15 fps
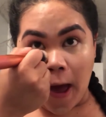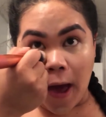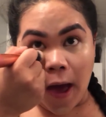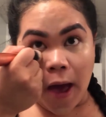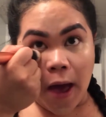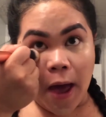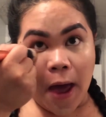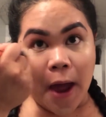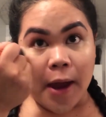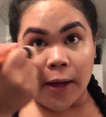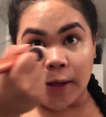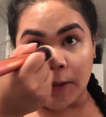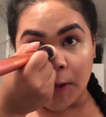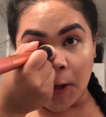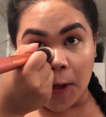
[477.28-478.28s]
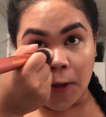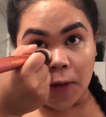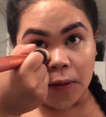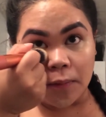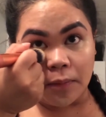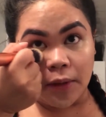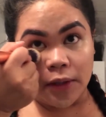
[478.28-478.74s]
I
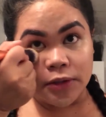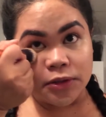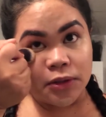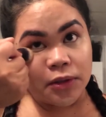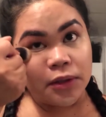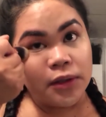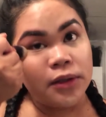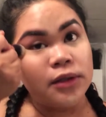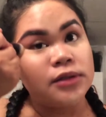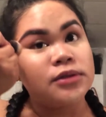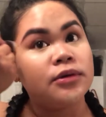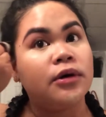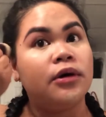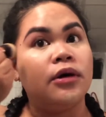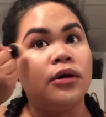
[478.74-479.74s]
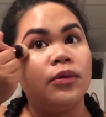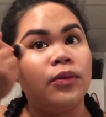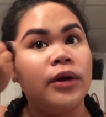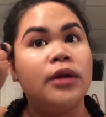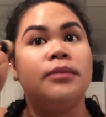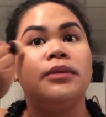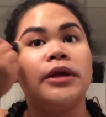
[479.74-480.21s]
make sure that it's all well